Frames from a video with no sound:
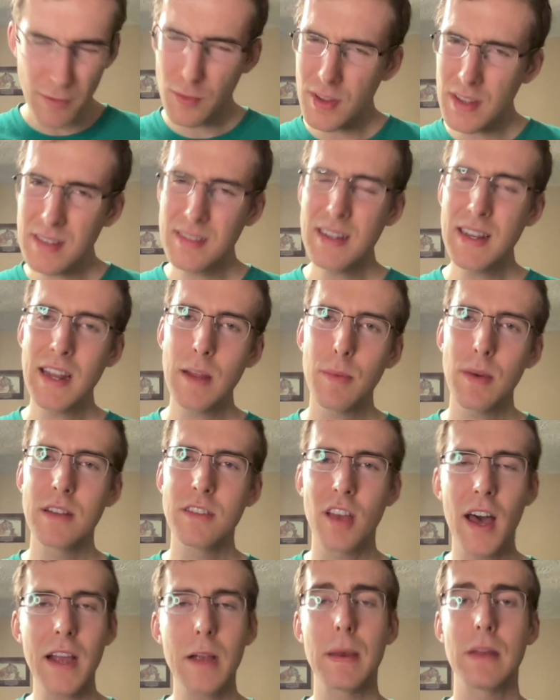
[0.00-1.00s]
really seen anybody
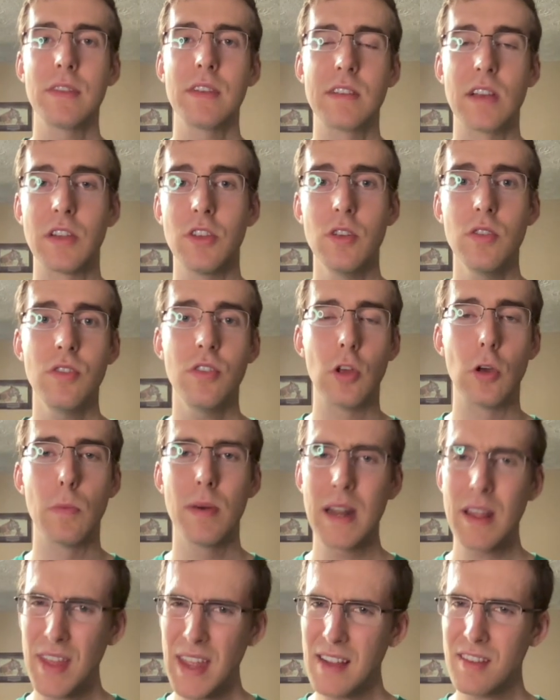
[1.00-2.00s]
talk about this on YouTube, but
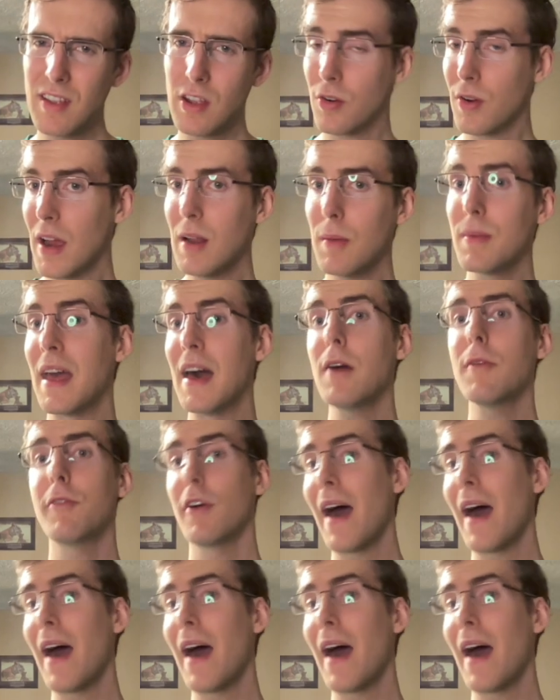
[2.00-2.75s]
I think it's incredibly helpful.